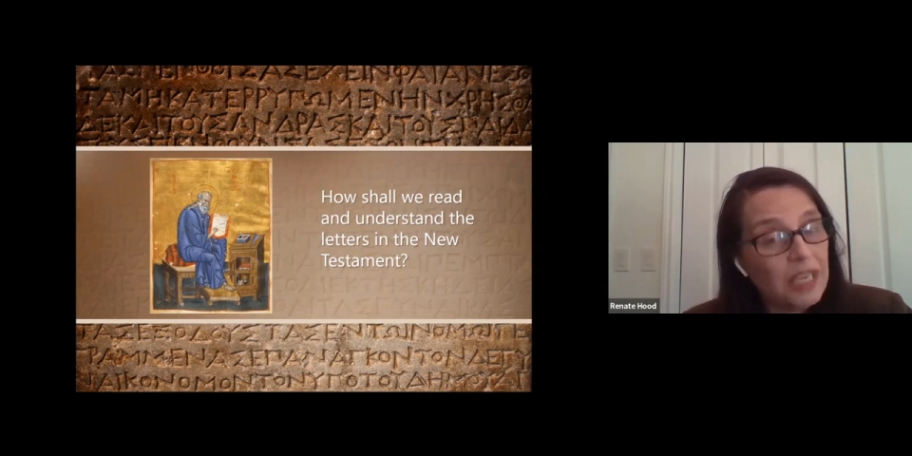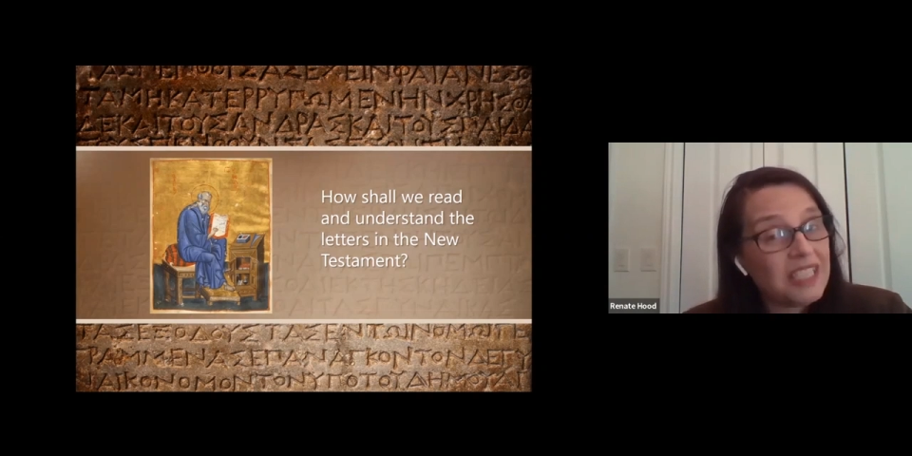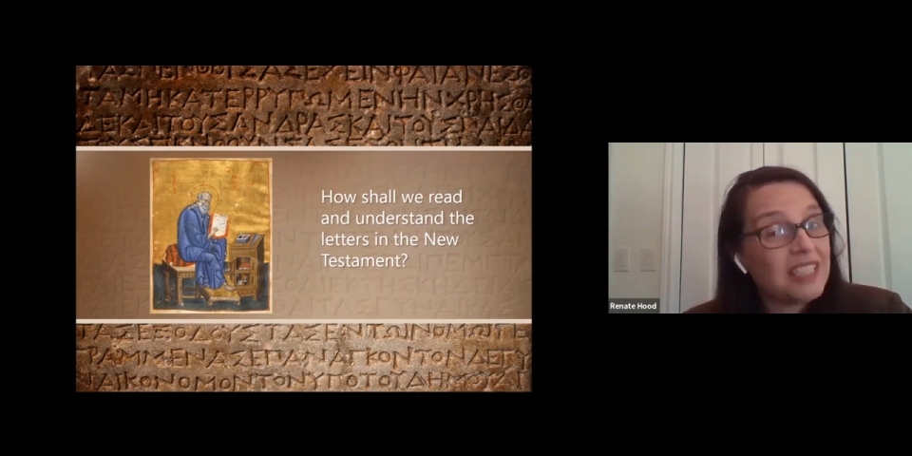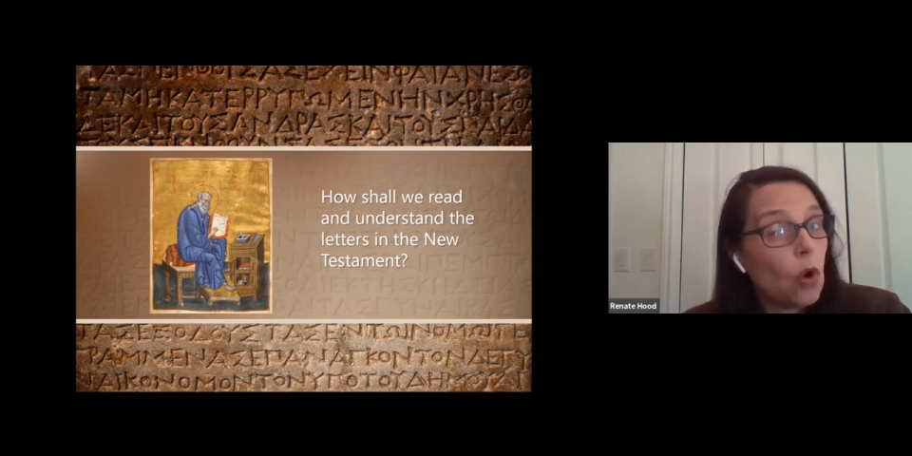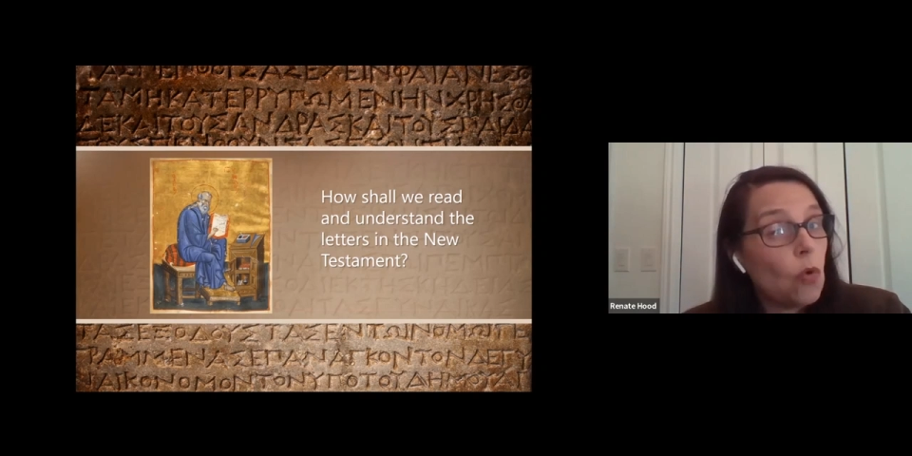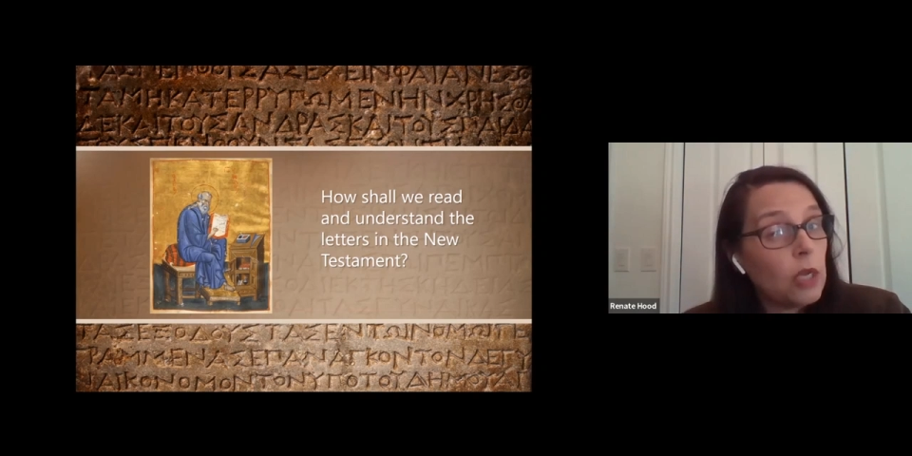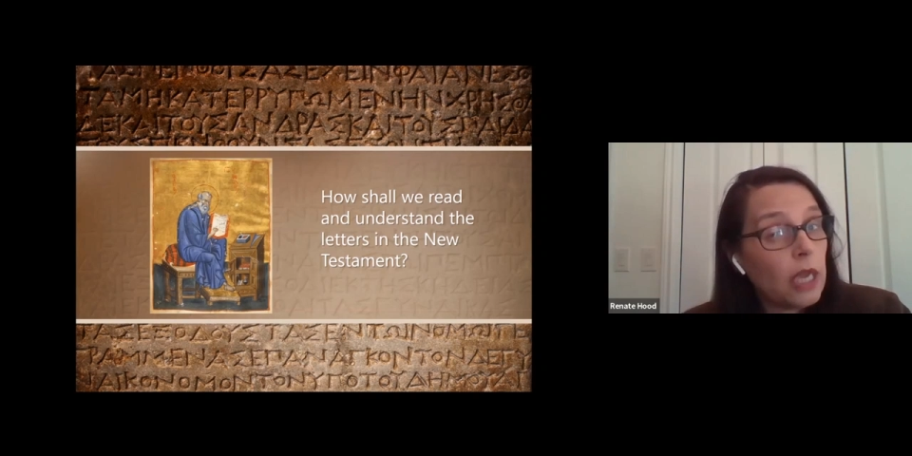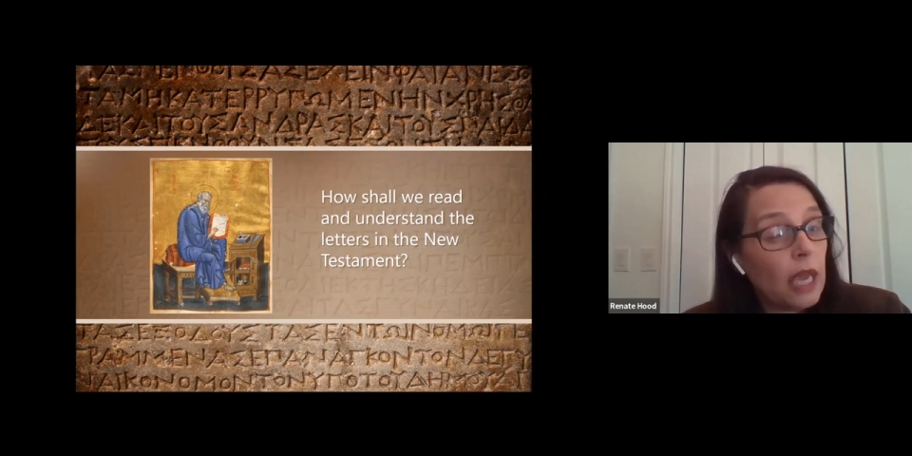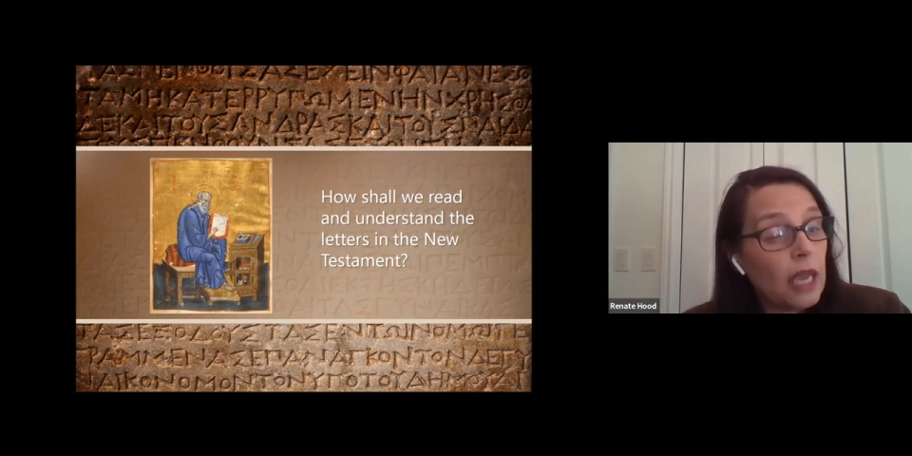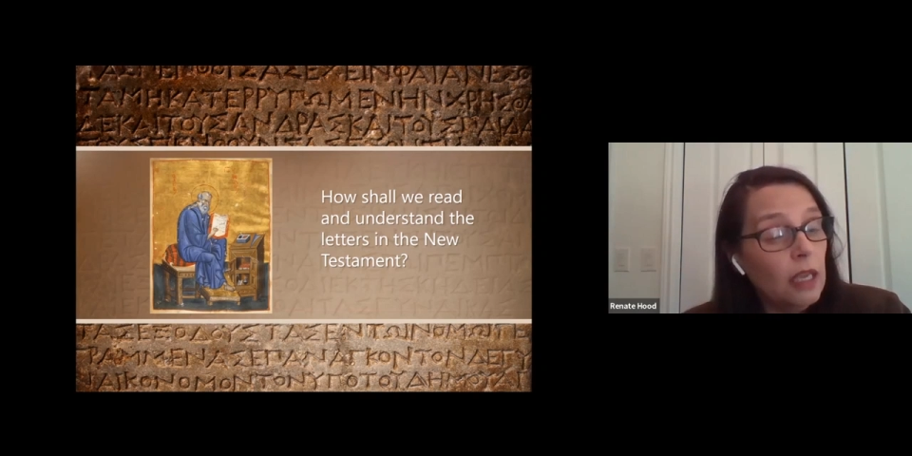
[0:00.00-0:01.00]
Is that
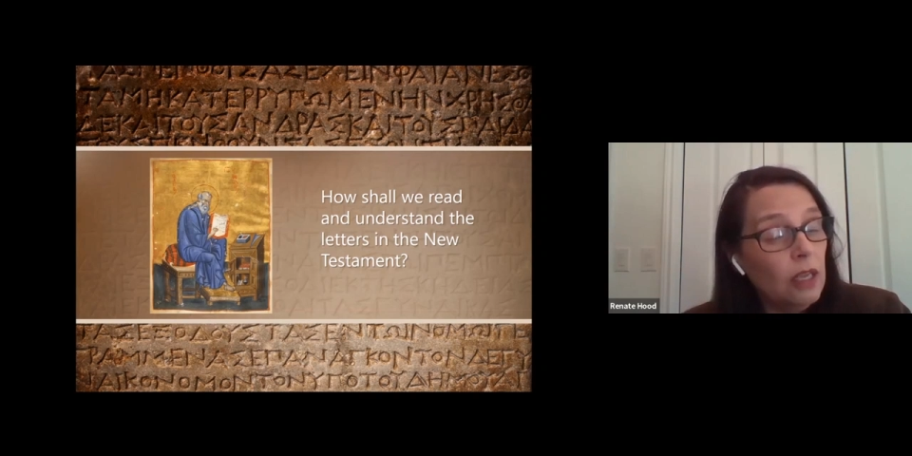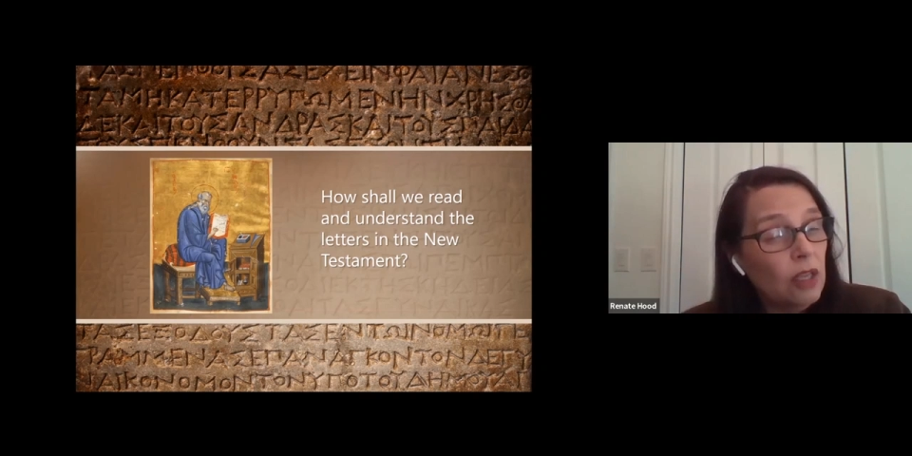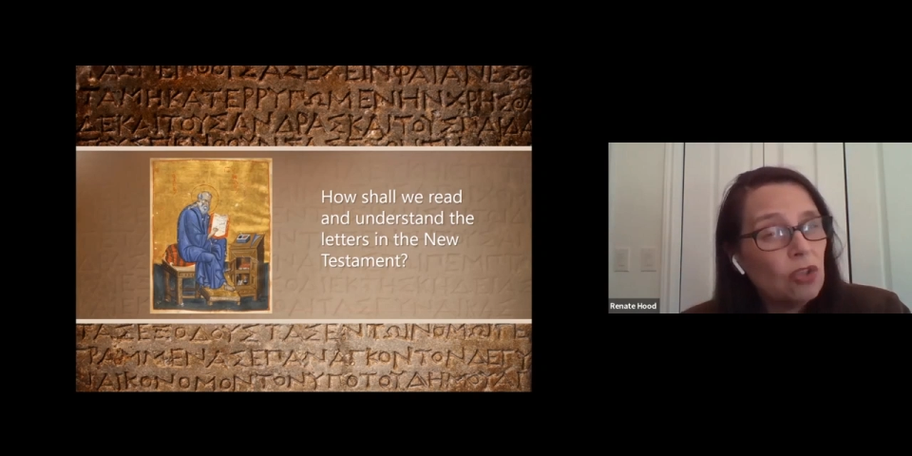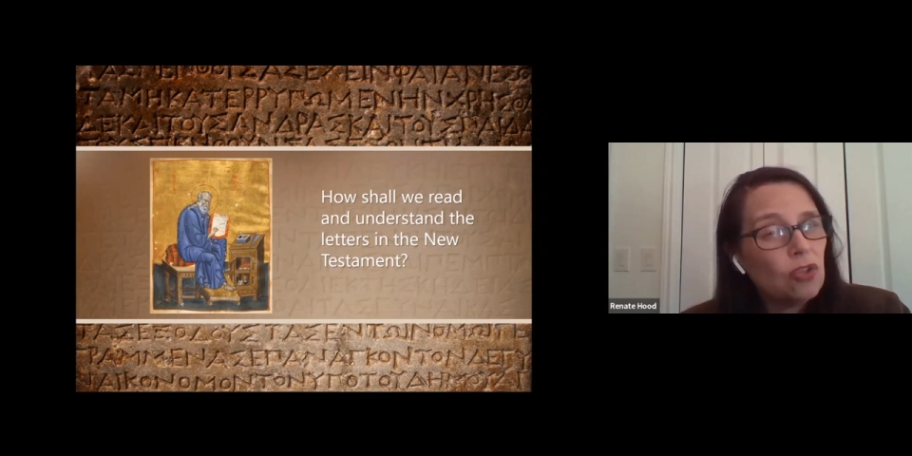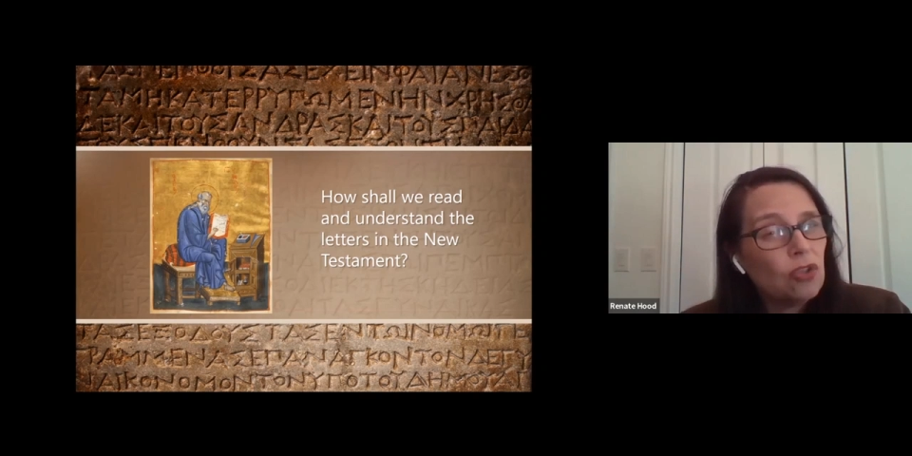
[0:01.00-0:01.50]
okay?